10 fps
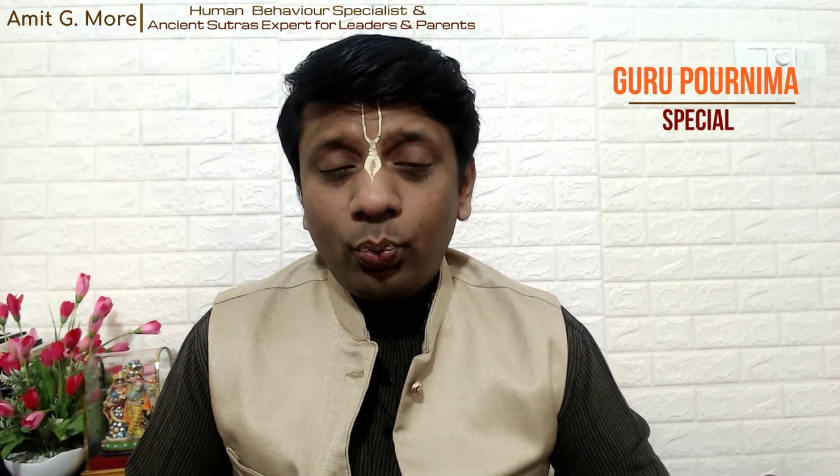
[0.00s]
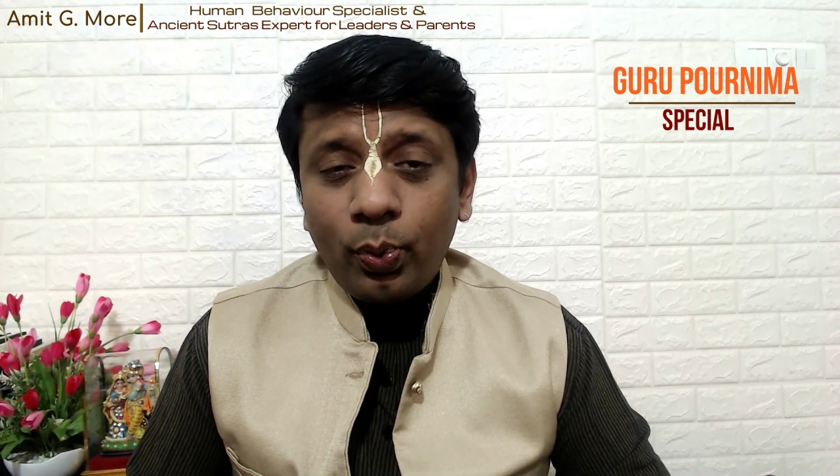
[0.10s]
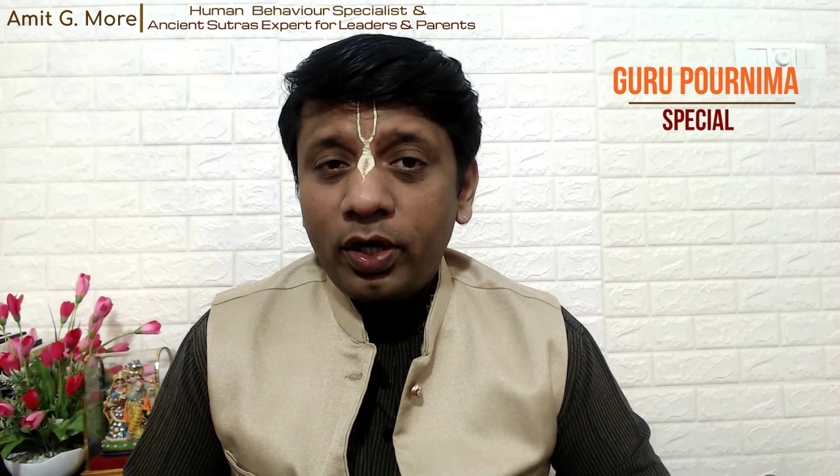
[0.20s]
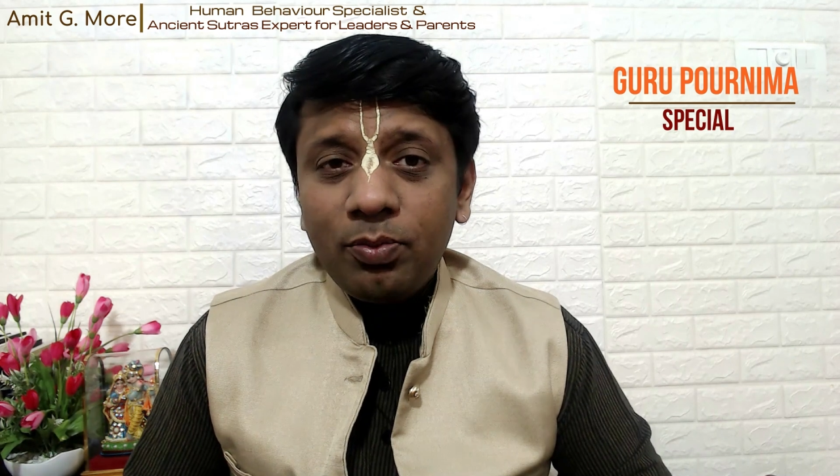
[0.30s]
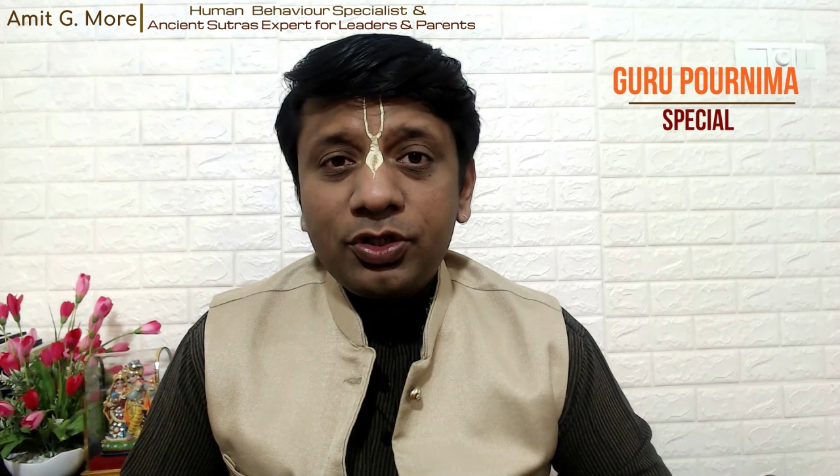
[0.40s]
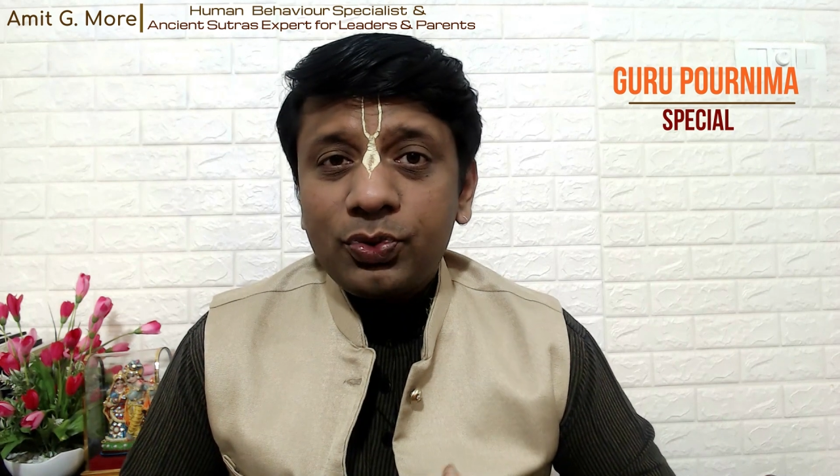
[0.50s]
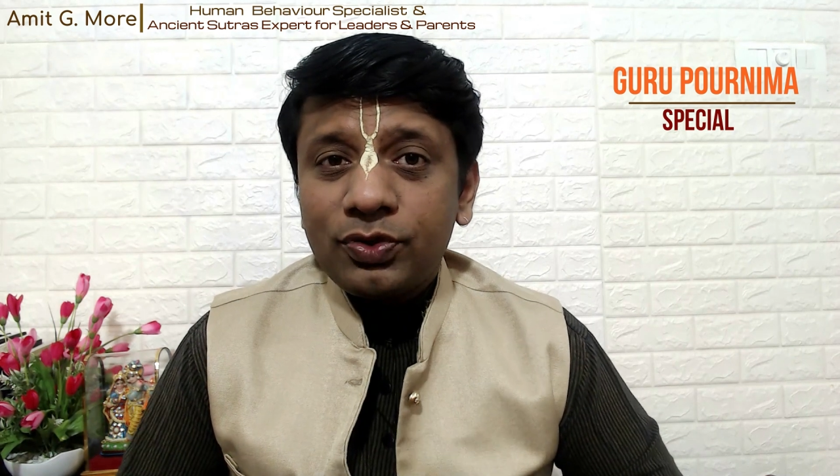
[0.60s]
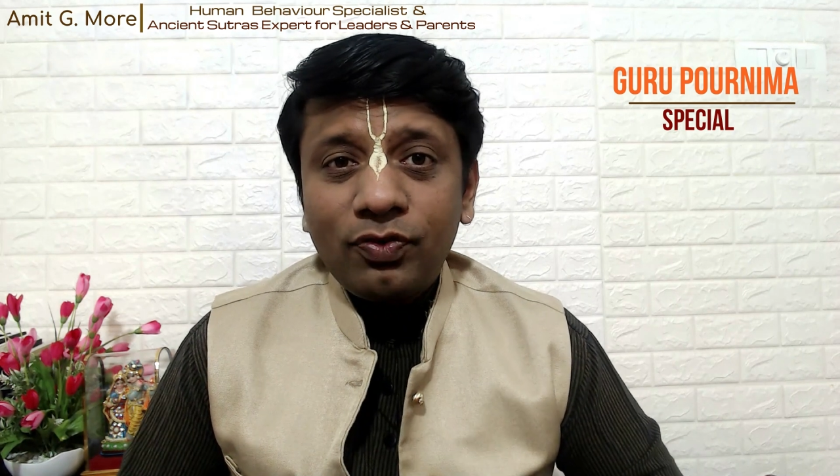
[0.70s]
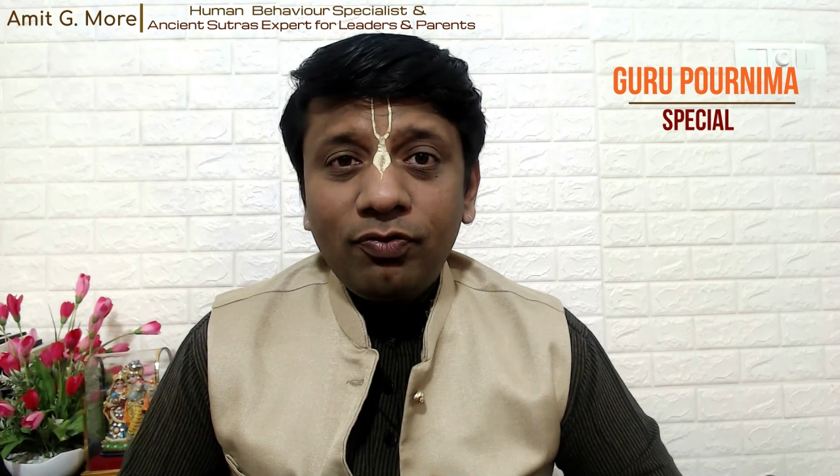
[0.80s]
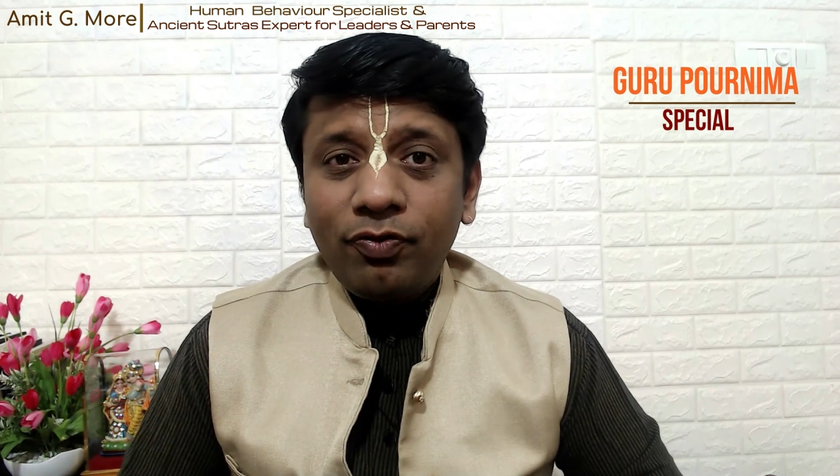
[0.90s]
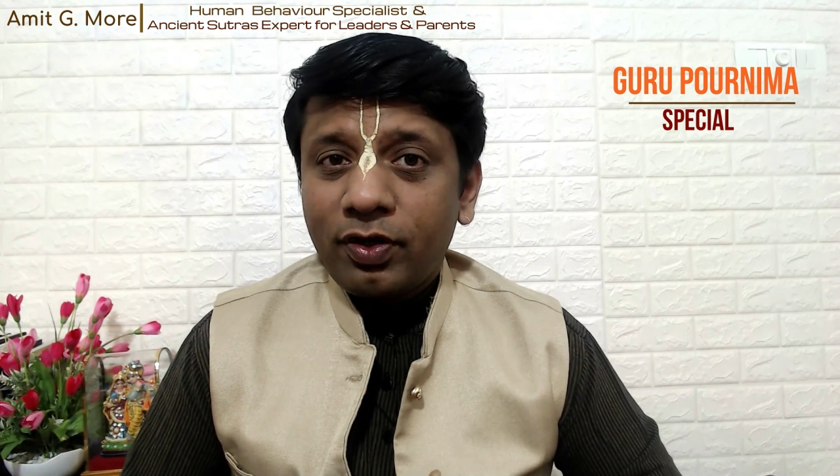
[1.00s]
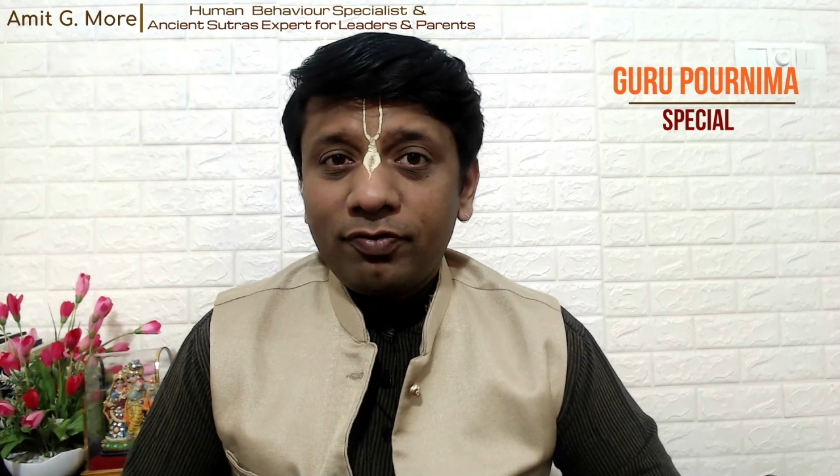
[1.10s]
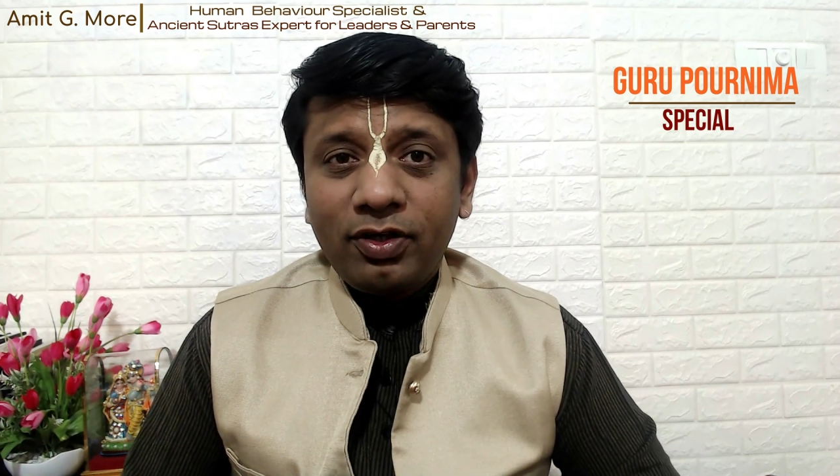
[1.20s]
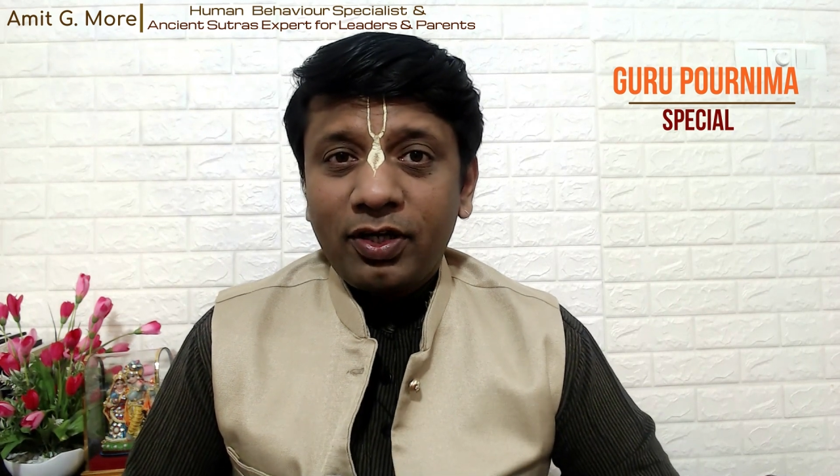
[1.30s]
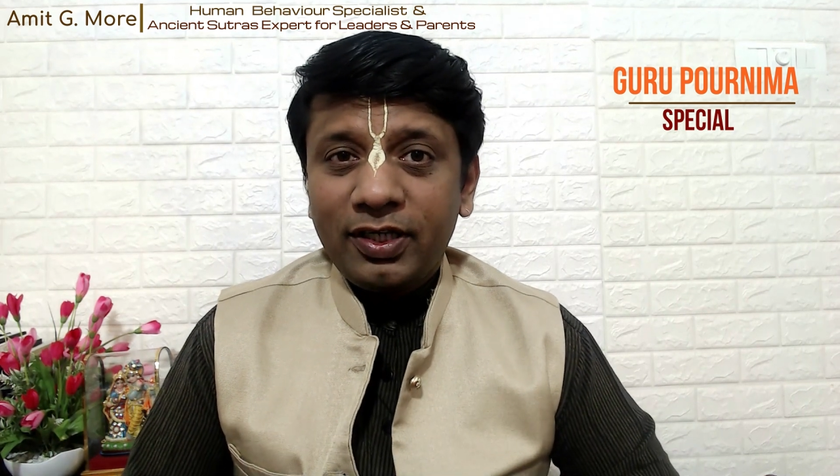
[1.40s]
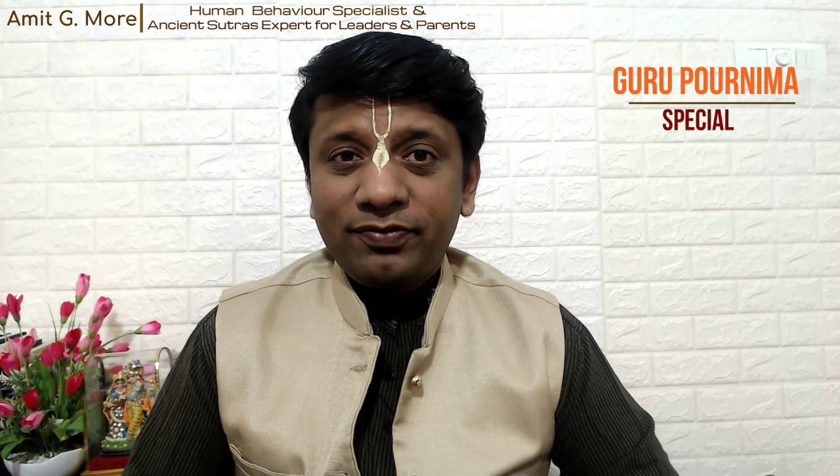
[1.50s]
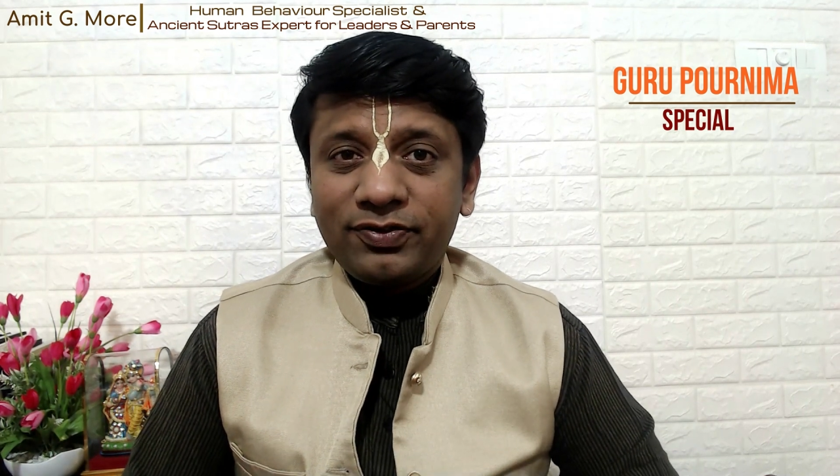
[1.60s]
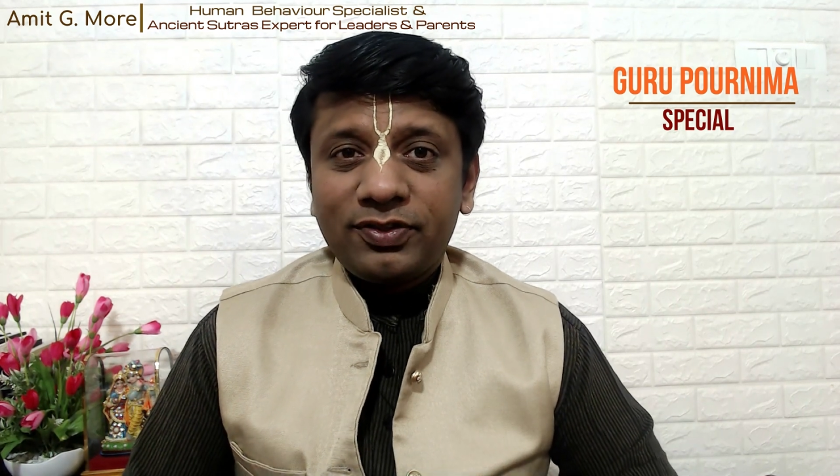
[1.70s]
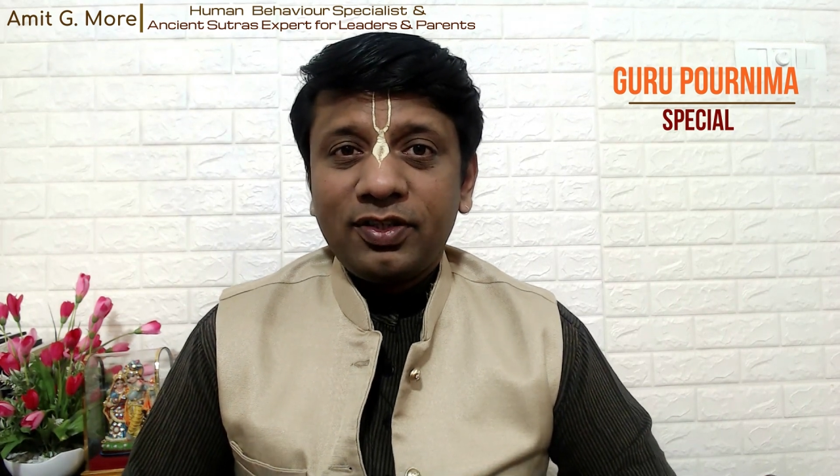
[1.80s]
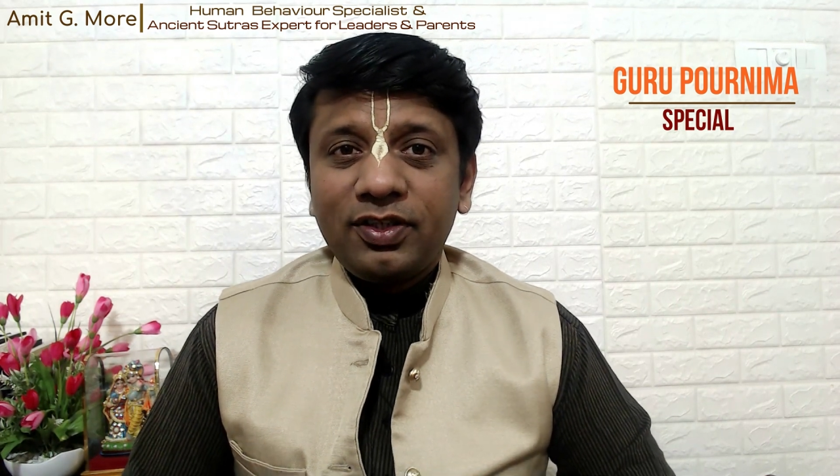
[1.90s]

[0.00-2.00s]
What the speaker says: very much useful for our lives.